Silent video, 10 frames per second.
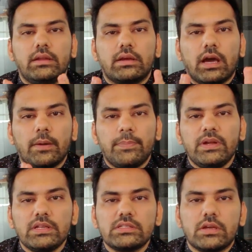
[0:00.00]

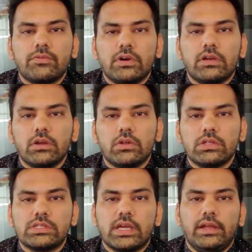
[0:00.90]
carpenters are working on the
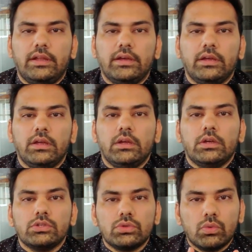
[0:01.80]
site,
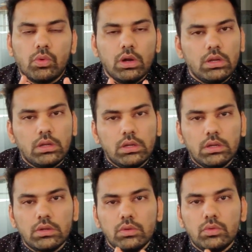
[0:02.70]
so what
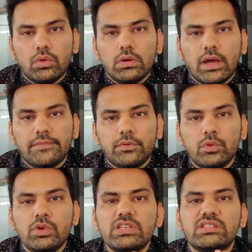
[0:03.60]
you don't have
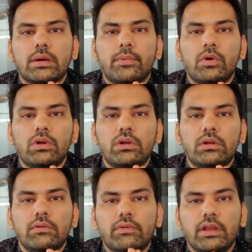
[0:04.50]
to is
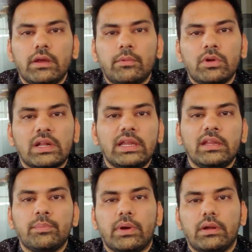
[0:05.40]
worry about
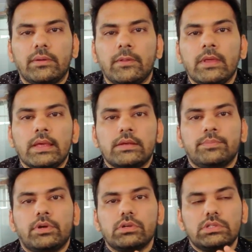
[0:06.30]
cleaning part,
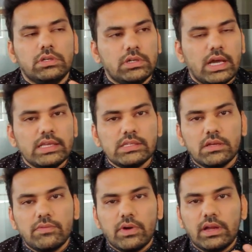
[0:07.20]
because the guys are
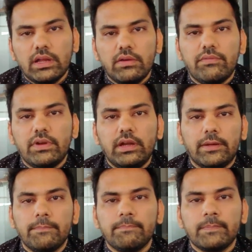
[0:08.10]
working every
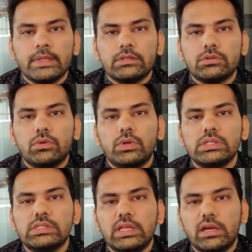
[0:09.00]
day So
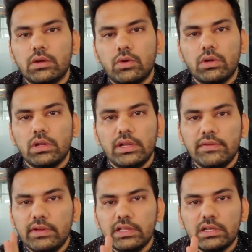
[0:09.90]
once they are
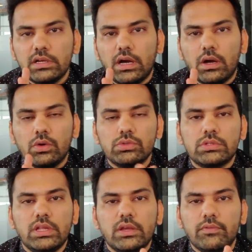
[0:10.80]
leaving the house, they